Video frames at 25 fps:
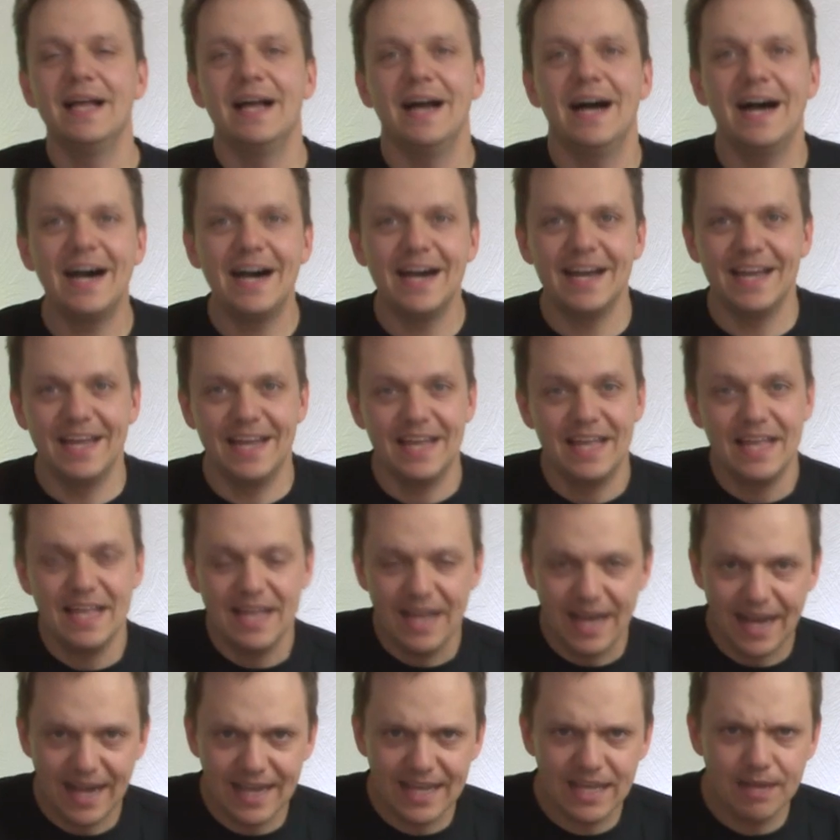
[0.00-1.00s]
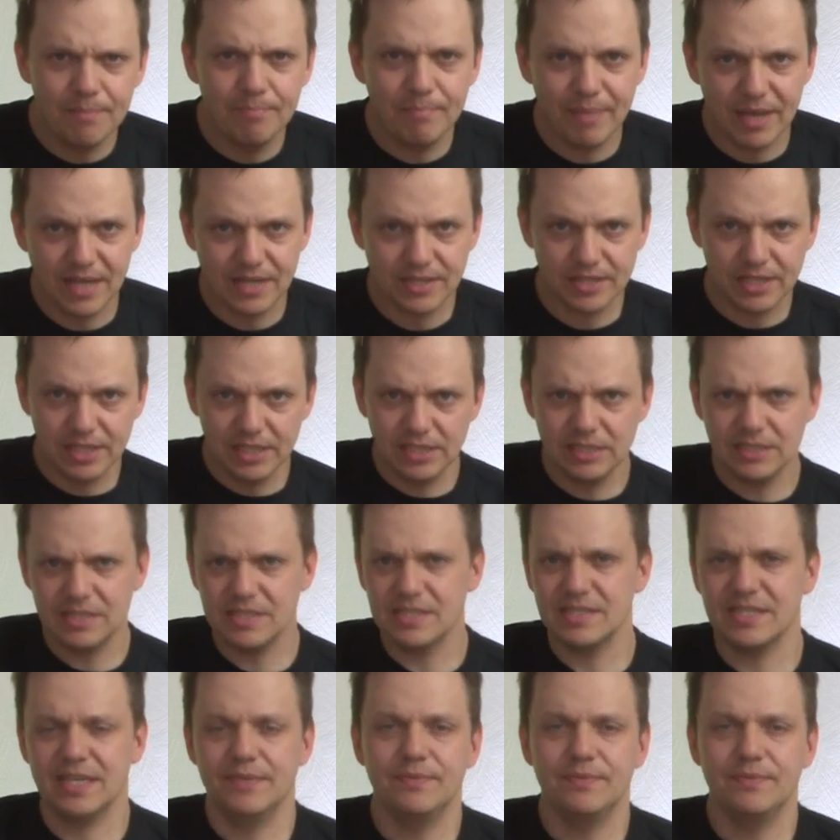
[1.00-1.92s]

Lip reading: Hi, I am Bernd Kiltz,